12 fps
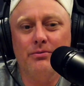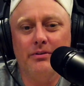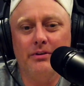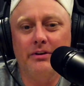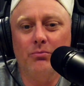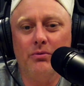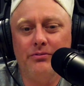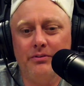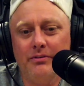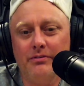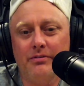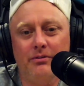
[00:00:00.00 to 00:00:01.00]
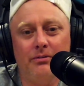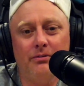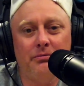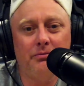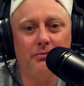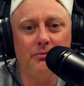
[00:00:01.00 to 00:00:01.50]
And it wasn't until
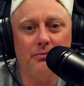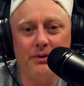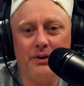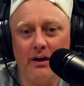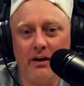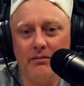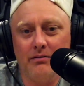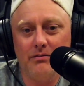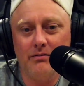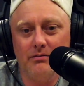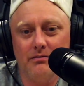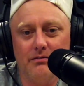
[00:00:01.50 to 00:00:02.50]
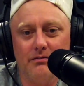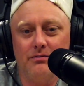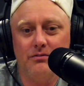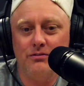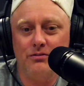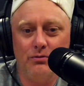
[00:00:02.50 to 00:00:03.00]
we got
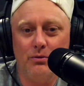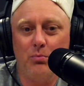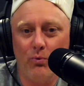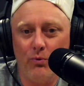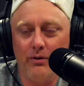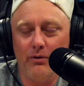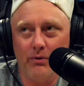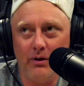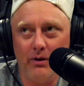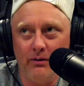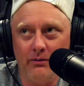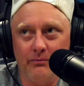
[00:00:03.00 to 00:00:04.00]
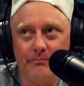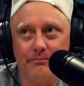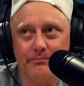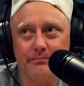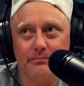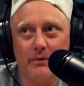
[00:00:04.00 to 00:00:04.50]
to the point where
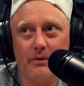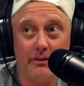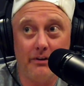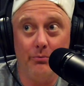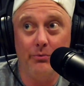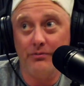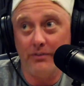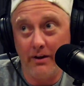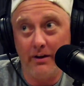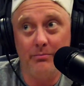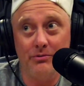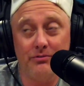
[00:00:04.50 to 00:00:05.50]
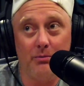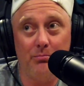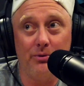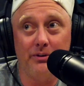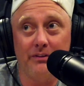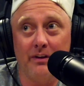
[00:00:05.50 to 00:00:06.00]
it was time to start
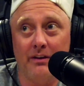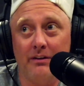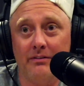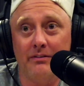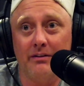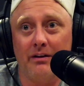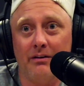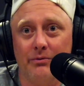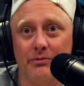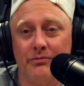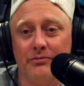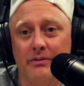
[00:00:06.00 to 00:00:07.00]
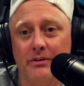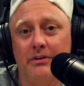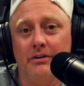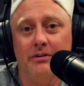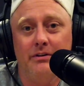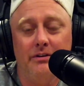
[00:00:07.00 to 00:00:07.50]
putting that in that I was
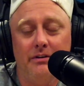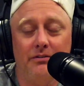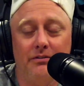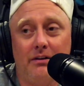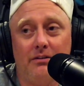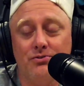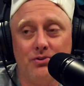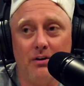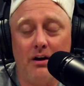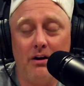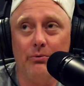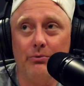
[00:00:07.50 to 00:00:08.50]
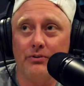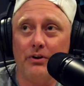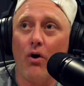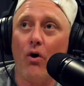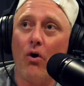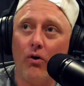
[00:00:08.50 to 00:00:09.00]
exactly sure how it was going to
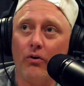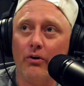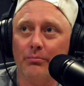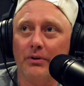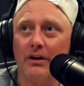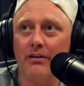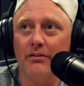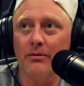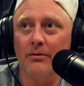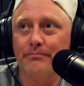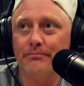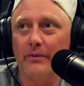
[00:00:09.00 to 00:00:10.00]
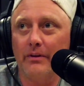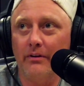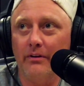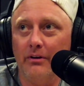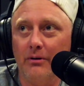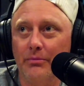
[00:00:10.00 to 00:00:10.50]
all come together.
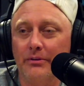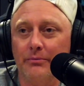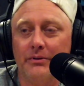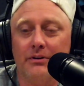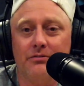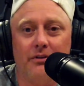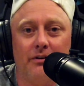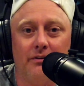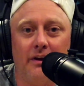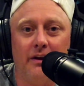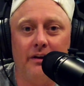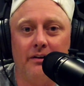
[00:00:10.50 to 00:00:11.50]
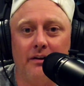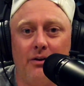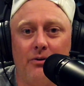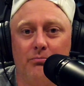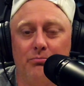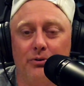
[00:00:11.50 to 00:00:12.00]
But then when I started laying it out
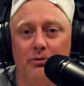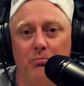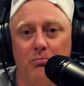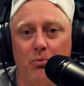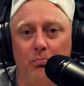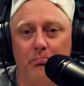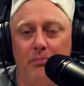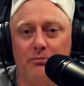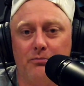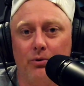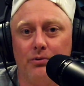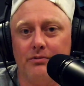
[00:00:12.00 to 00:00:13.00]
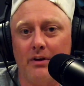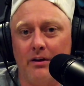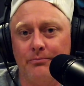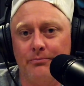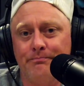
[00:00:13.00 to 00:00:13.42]
and putting the baseboards down